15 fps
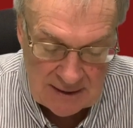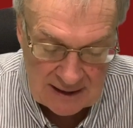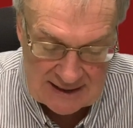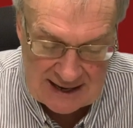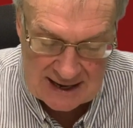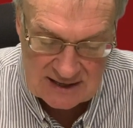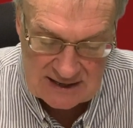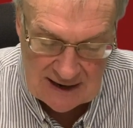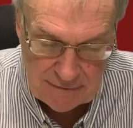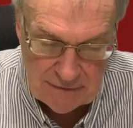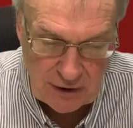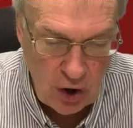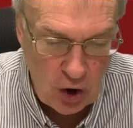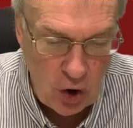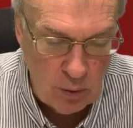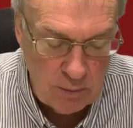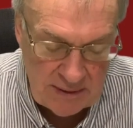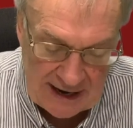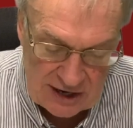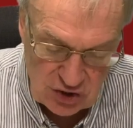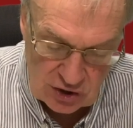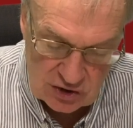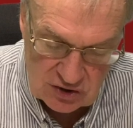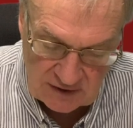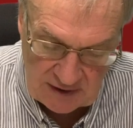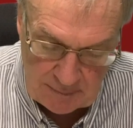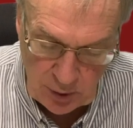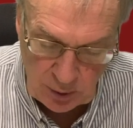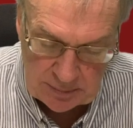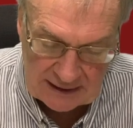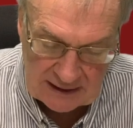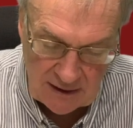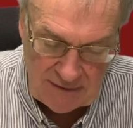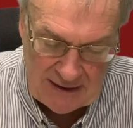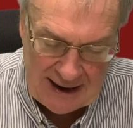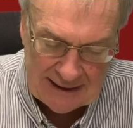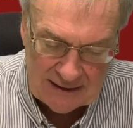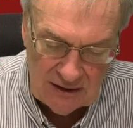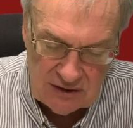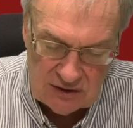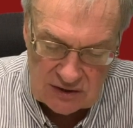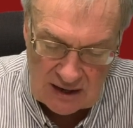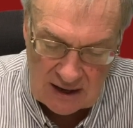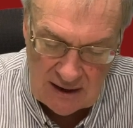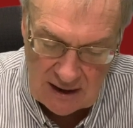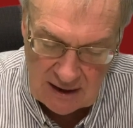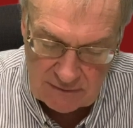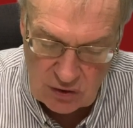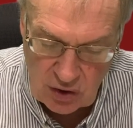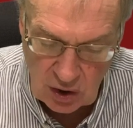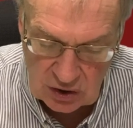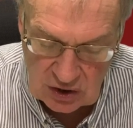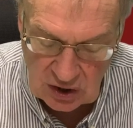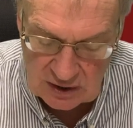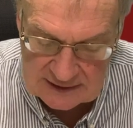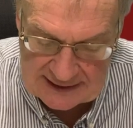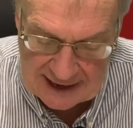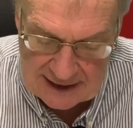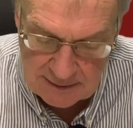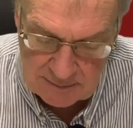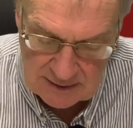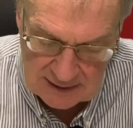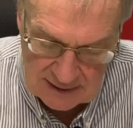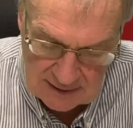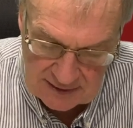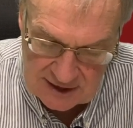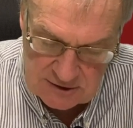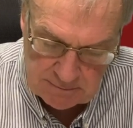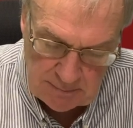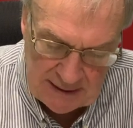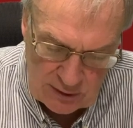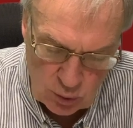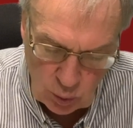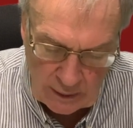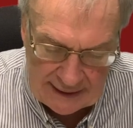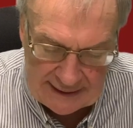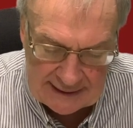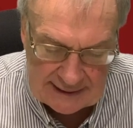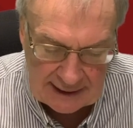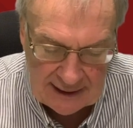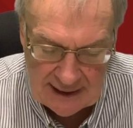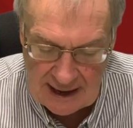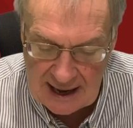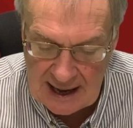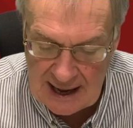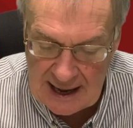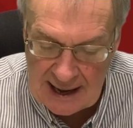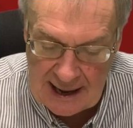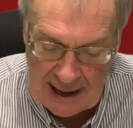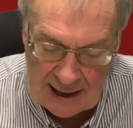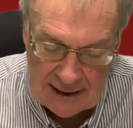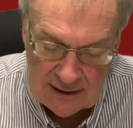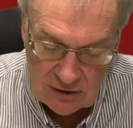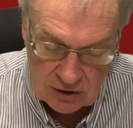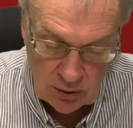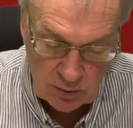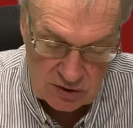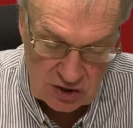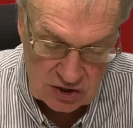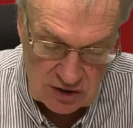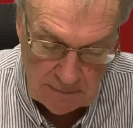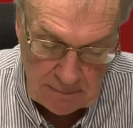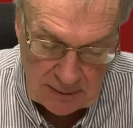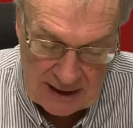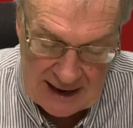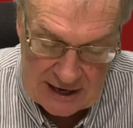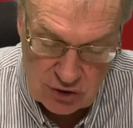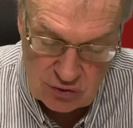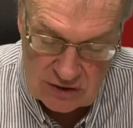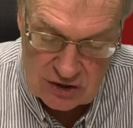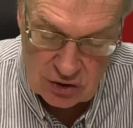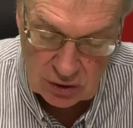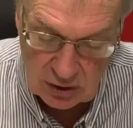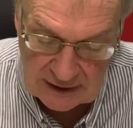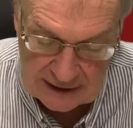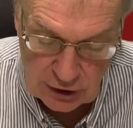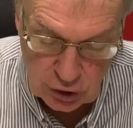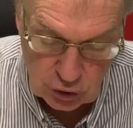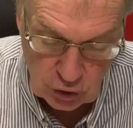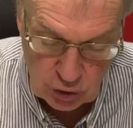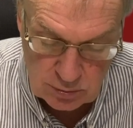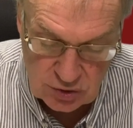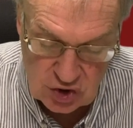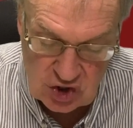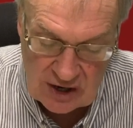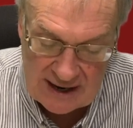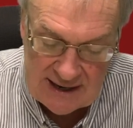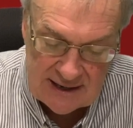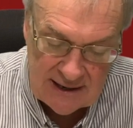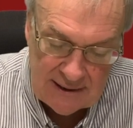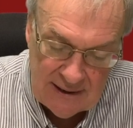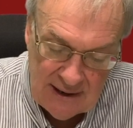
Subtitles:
That's it for the home nations. The Republic of Ireland have not got a game this midweek. There was a surprise result in Group G.